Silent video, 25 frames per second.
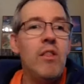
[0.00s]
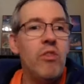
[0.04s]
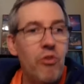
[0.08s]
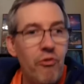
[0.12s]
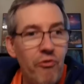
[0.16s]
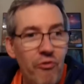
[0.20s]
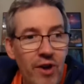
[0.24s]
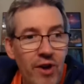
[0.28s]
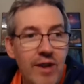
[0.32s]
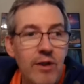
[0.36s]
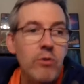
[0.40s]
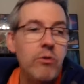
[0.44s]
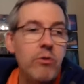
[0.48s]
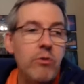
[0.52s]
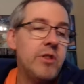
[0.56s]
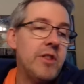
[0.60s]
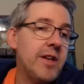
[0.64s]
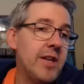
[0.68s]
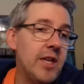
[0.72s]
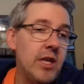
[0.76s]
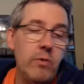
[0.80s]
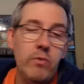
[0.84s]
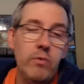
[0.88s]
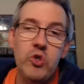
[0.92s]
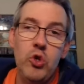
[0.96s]
The vinyl looked
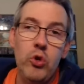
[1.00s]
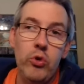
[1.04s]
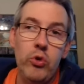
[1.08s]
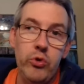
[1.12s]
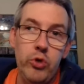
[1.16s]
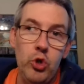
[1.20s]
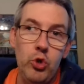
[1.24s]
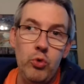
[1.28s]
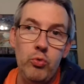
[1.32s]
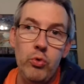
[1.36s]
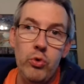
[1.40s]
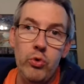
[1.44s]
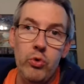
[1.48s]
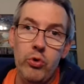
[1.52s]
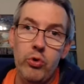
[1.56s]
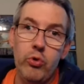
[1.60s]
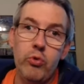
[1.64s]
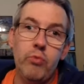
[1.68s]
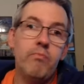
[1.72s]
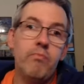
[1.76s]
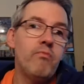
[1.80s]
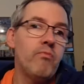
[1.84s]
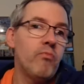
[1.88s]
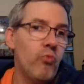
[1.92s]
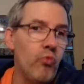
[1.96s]
like it was all
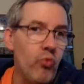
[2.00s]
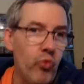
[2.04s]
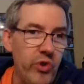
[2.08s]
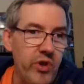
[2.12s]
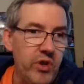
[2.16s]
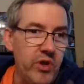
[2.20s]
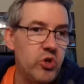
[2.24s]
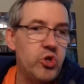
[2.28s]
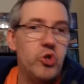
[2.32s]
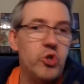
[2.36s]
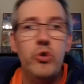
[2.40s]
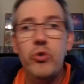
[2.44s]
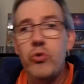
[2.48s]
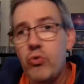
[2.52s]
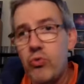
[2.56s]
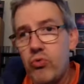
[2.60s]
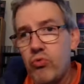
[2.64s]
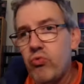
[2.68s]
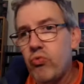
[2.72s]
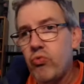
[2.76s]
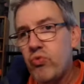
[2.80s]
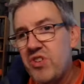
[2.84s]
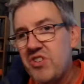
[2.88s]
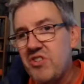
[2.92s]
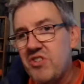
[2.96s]
newer,
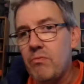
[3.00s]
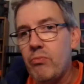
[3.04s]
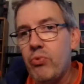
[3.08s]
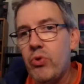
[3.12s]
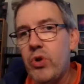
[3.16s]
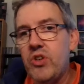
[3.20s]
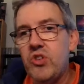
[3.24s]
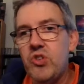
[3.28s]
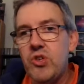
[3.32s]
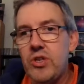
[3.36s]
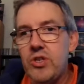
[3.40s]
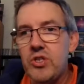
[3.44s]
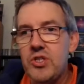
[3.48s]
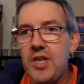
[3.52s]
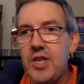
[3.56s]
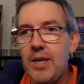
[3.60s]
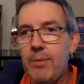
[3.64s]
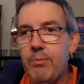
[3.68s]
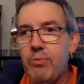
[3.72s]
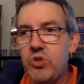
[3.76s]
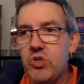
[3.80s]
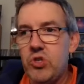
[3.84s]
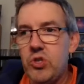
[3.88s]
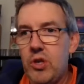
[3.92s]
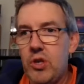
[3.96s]
reissue, recent pressings
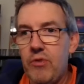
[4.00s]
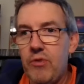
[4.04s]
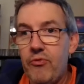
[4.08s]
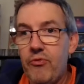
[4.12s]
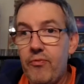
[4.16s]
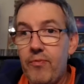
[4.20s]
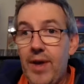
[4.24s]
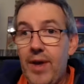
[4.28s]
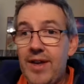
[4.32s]
type of stuff.